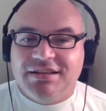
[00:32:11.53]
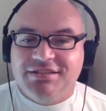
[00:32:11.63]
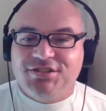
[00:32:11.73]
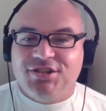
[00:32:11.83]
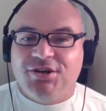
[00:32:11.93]

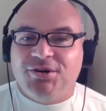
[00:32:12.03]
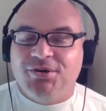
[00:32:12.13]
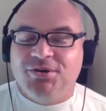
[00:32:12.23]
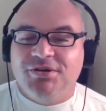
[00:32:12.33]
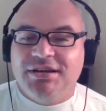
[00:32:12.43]

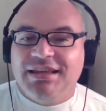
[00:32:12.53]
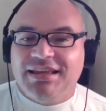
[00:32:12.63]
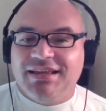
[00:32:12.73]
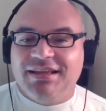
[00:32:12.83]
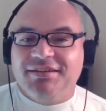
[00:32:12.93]
So
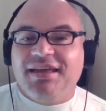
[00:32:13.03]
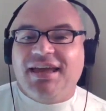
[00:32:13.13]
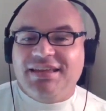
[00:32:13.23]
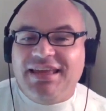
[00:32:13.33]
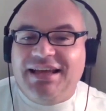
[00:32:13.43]

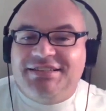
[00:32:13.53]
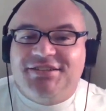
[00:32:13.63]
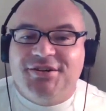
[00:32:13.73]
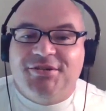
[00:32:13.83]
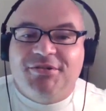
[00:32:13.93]

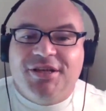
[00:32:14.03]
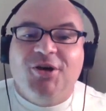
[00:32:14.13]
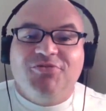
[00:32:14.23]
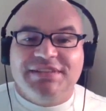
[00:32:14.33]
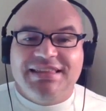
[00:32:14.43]
so
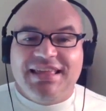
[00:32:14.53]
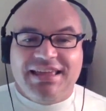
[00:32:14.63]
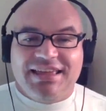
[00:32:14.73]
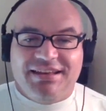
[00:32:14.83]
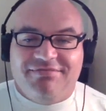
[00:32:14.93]
hopefully they
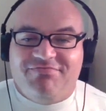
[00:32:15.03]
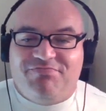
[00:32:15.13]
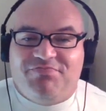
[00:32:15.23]
can